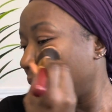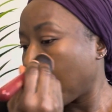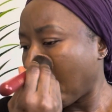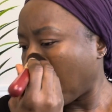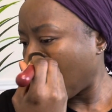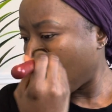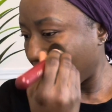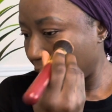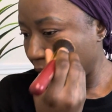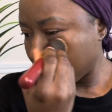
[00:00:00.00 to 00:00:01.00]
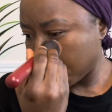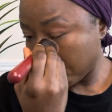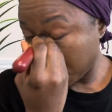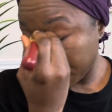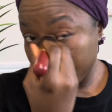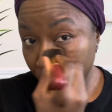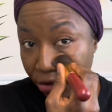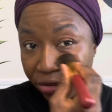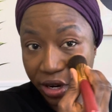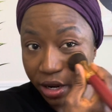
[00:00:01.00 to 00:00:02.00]
we went to
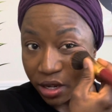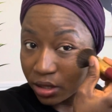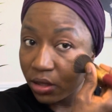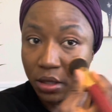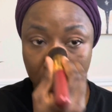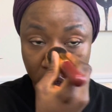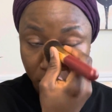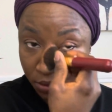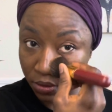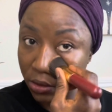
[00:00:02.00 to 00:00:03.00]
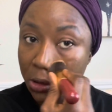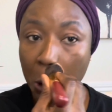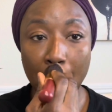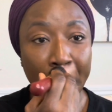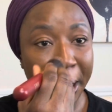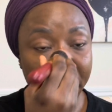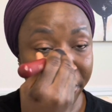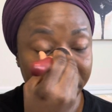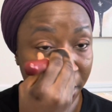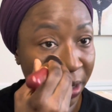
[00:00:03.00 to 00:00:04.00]
Nigeria to go let our
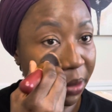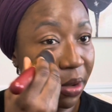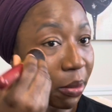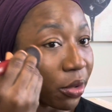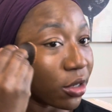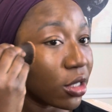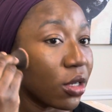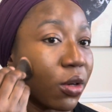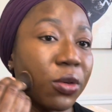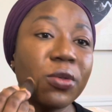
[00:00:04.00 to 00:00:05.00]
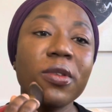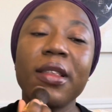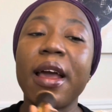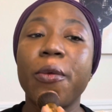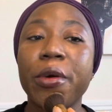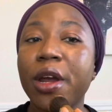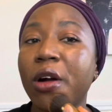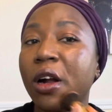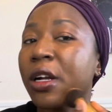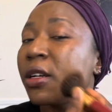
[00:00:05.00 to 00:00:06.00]
family members know that we
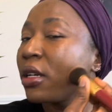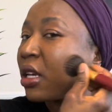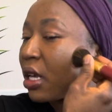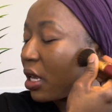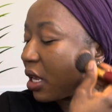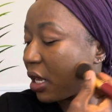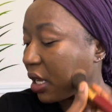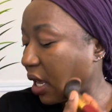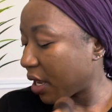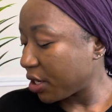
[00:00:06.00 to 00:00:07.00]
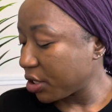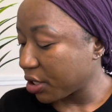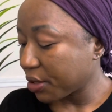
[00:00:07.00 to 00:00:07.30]
are engaged.